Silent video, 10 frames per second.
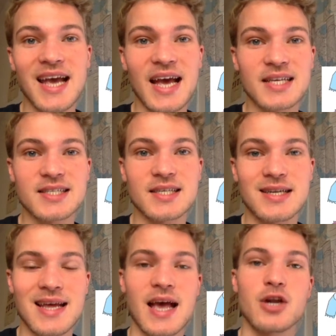
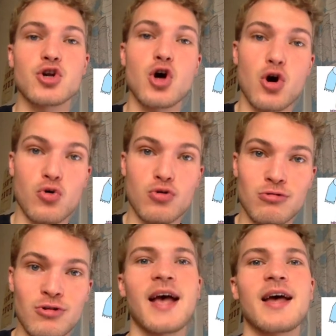exit, and go,
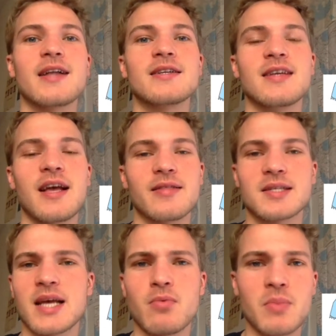and get the
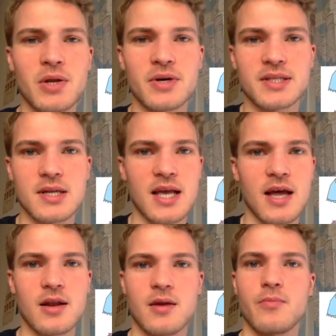same amino acid
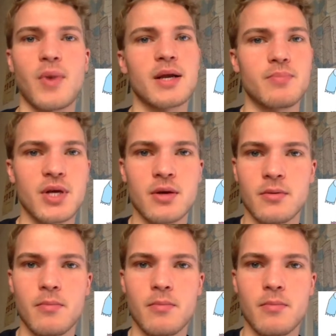again, and might be